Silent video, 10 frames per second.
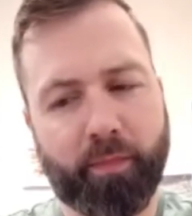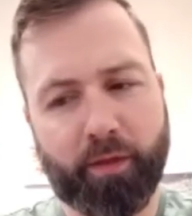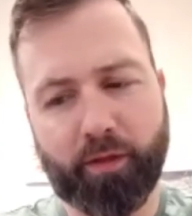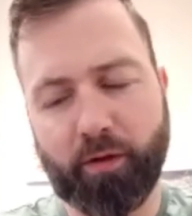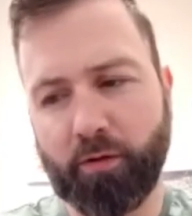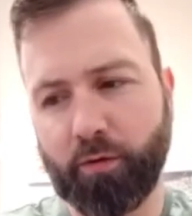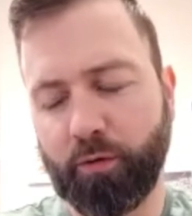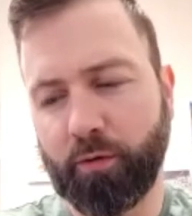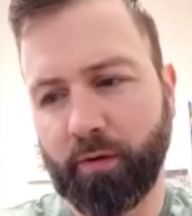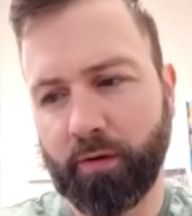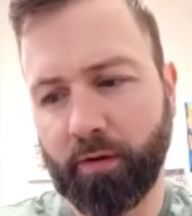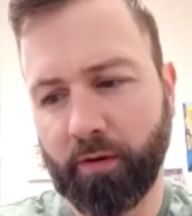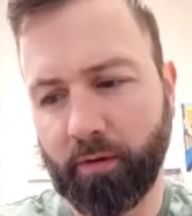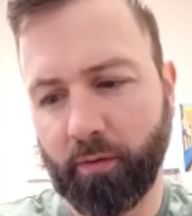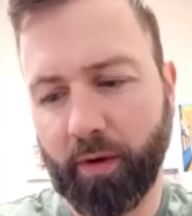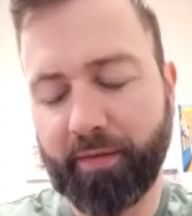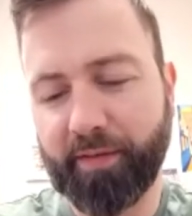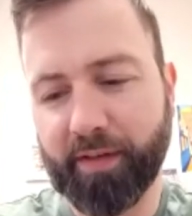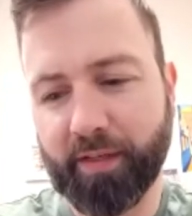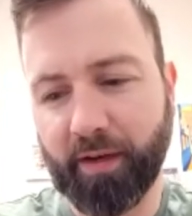so, what I've
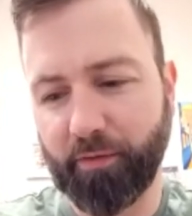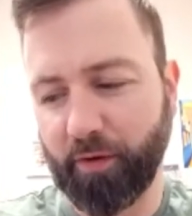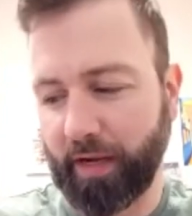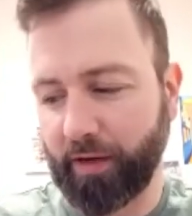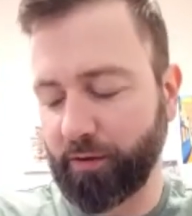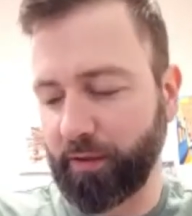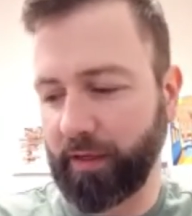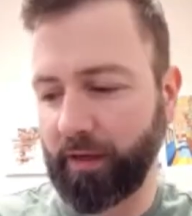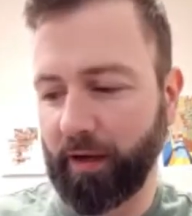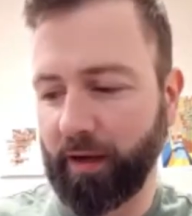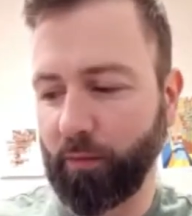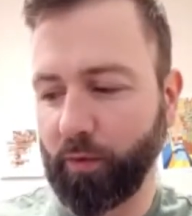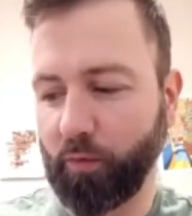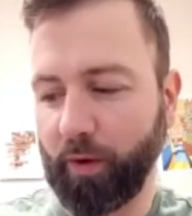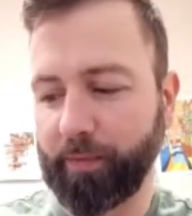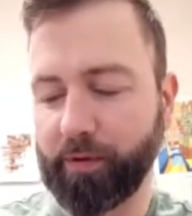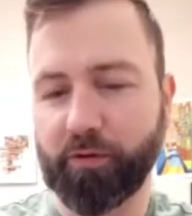discovered actually uh, with weapons